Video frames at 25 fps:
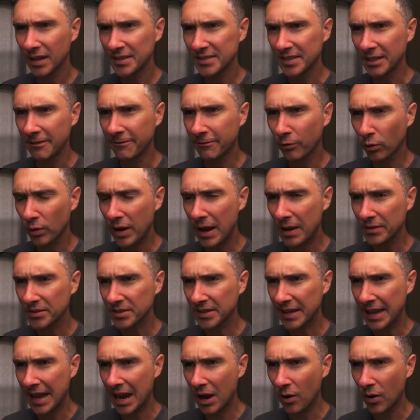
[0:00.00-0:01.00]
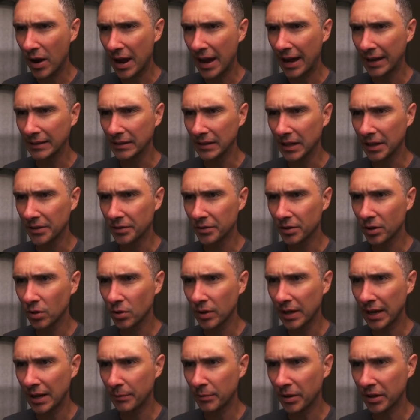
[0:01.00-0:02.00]
Let's see, 4-ounce cowhide leather.
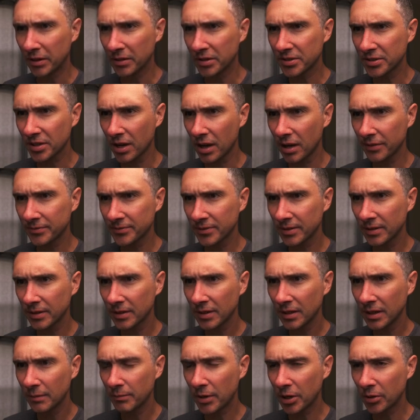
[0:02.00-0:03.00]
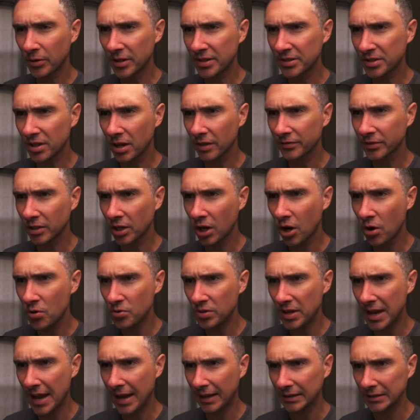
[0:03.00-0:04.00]
Okay, buttery soft
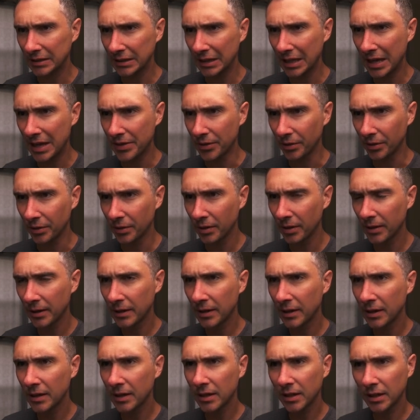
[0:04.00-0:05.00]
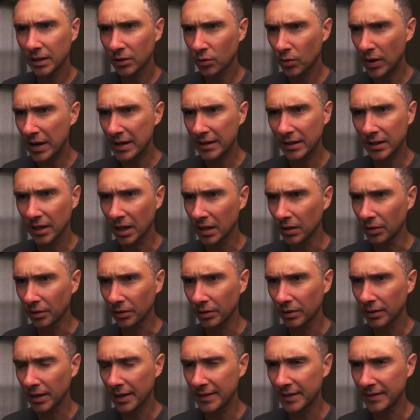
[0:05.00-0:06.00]
cognac leather. Great
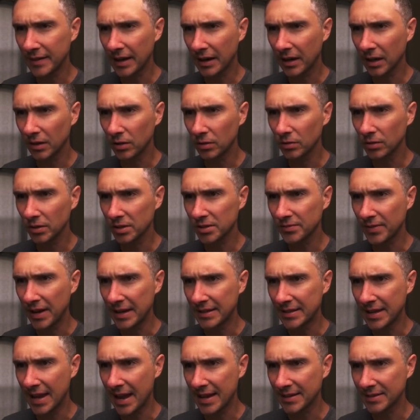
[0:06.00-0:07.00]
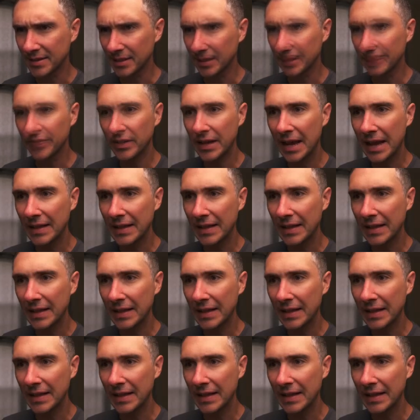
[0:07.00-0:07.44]
color. I think that color looks fantastic.